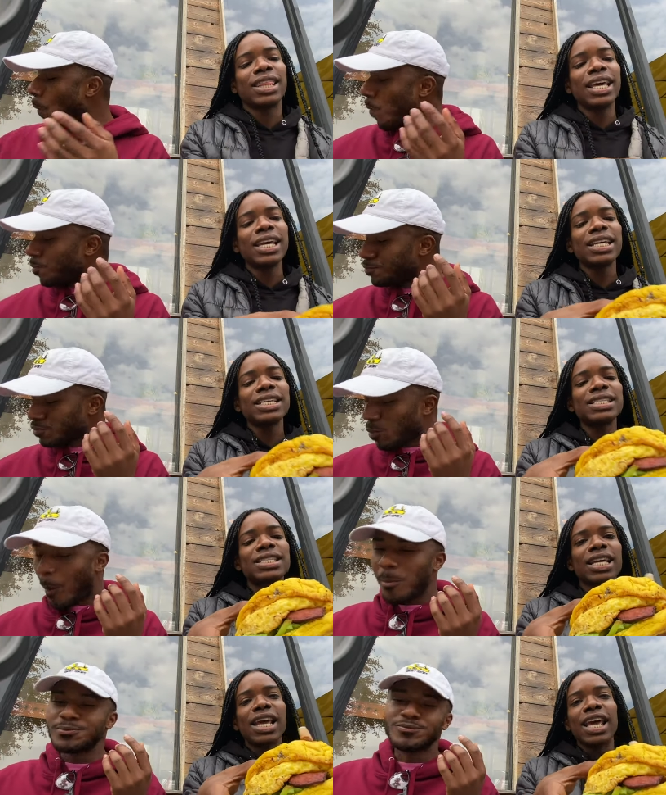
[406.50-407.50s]
Speaker 1: This
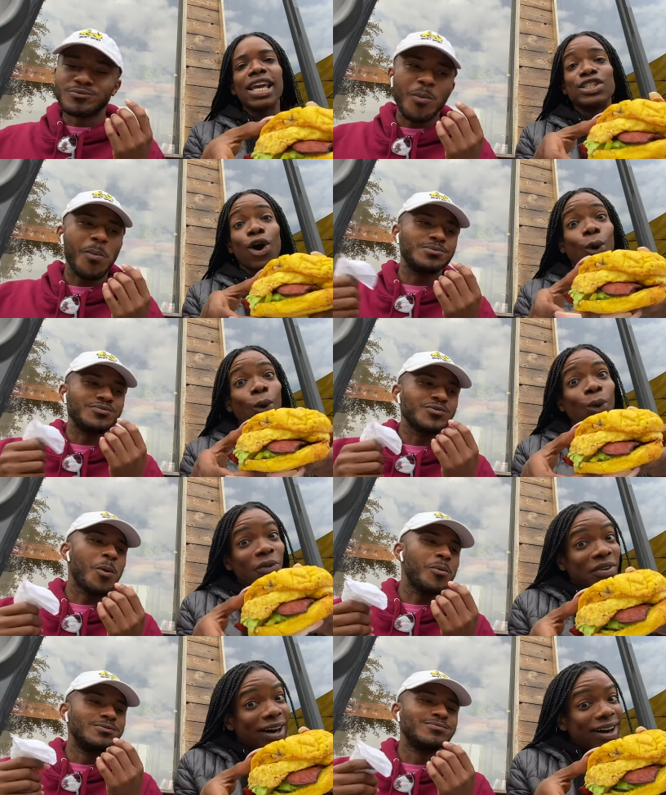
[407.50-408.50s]
is old
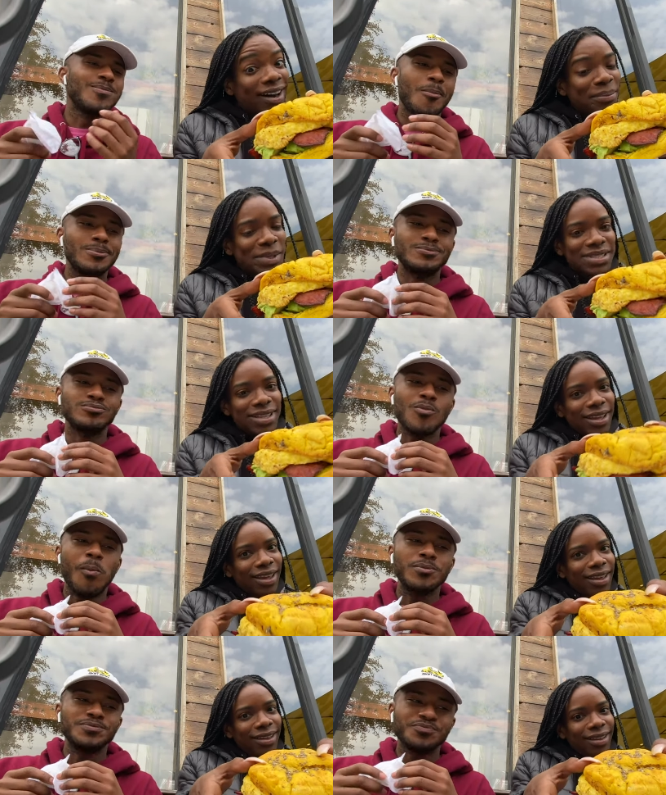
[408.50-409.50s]
bun.
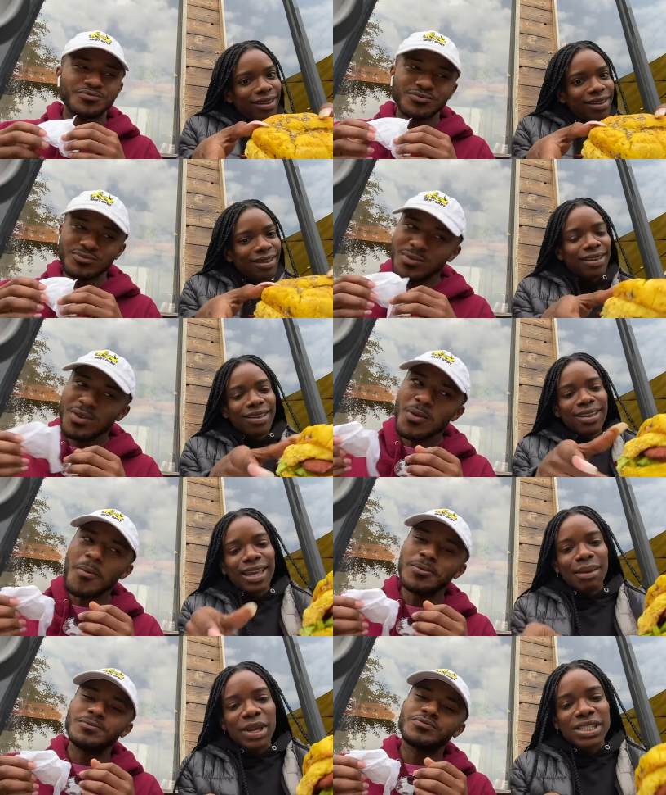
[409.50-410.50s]

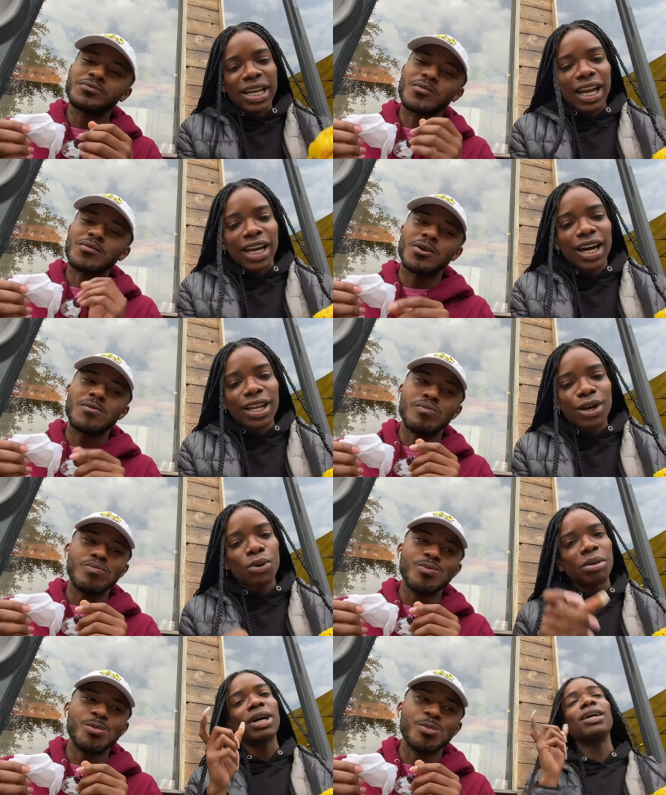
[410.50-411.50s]
This shit got a
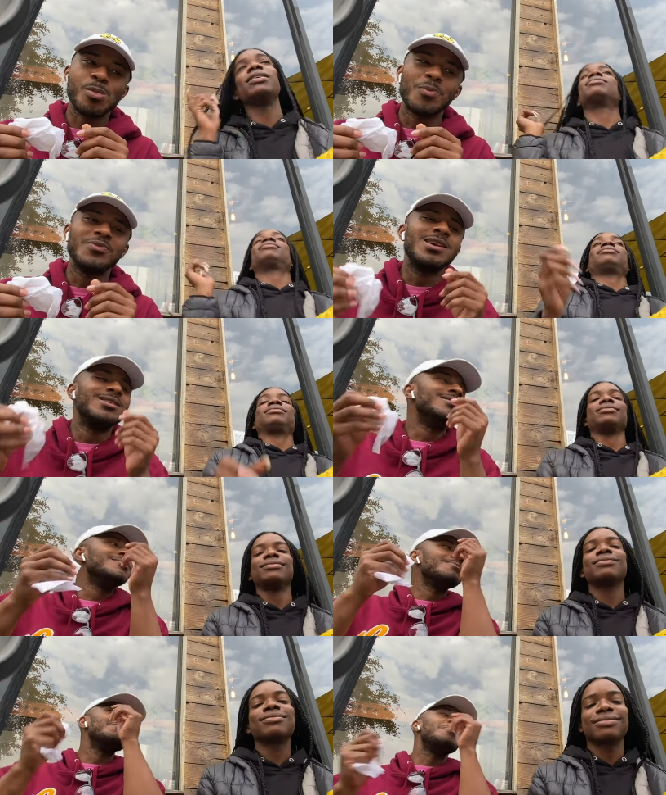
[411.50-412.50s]
color-coded bun. twenty-four